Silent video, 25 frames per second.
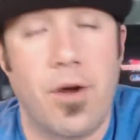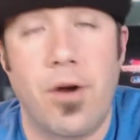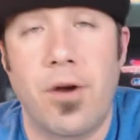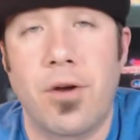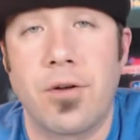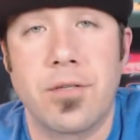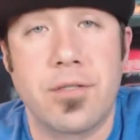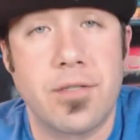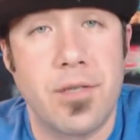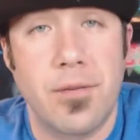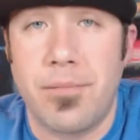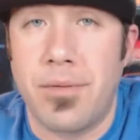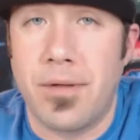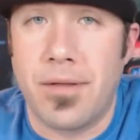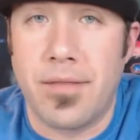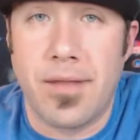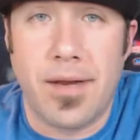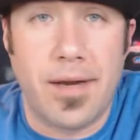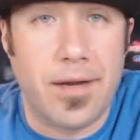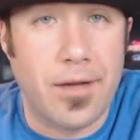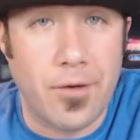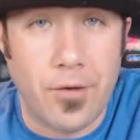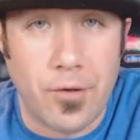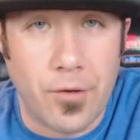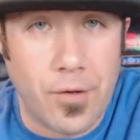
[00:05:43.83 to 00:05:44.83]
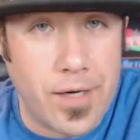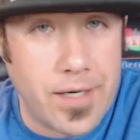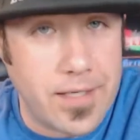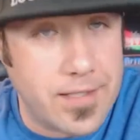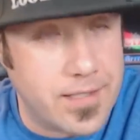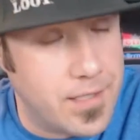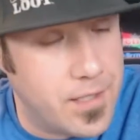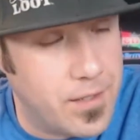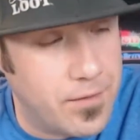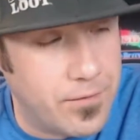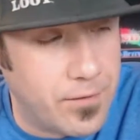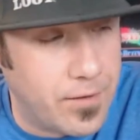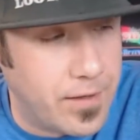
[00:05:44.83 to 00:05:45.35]
aren't something that I go
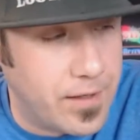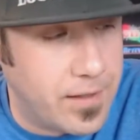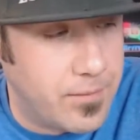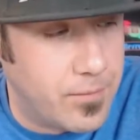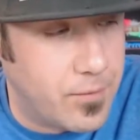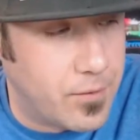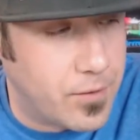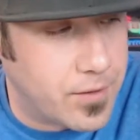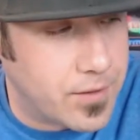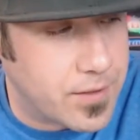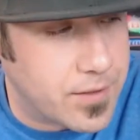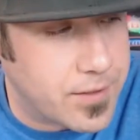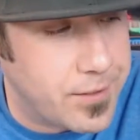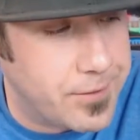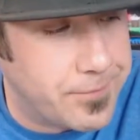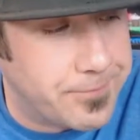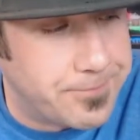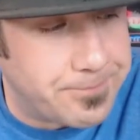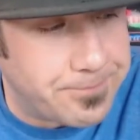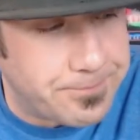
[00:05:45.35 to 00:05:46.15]
crazy over anymore. So,